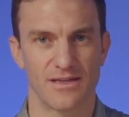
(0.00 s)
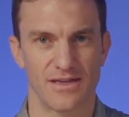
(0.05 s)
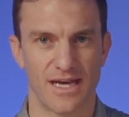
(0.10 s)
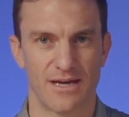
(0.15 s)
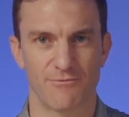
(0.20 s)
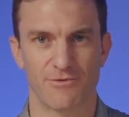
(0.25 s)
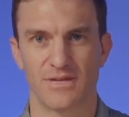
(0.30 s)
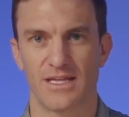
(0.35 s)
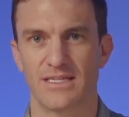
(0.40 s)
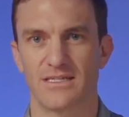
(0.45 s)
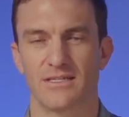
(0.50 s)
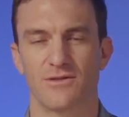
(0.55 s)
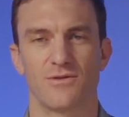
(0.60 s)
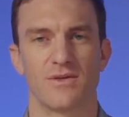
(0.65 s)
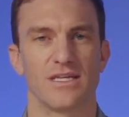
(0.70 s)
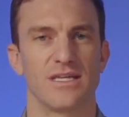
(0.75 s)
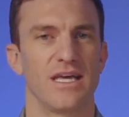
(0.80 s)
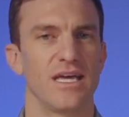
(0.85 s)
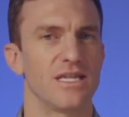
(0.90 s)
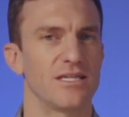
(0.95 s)
that relates to
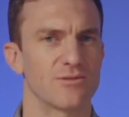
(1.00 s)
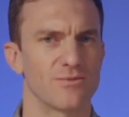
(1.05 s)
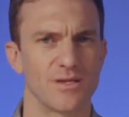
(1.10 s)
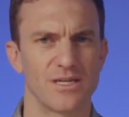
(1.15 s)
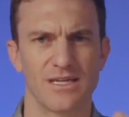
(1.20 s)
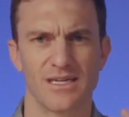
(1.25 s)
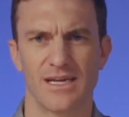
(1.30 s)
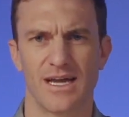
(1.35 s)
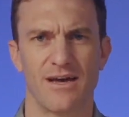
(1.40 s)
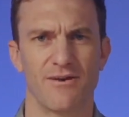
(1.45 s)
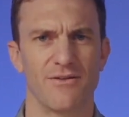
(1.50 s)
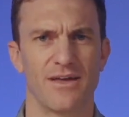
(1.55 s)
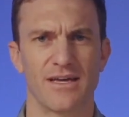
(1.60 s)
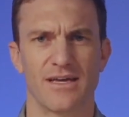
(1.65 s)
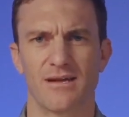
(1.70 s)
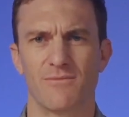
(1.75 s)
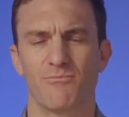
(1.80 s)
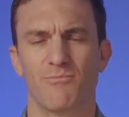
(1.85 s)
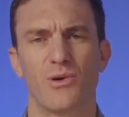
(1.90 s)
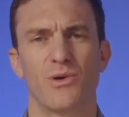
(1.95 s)
engagement and how that
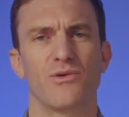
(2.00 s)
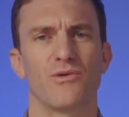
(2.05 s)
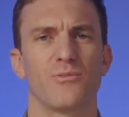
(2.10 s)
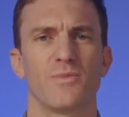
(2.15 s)
can pull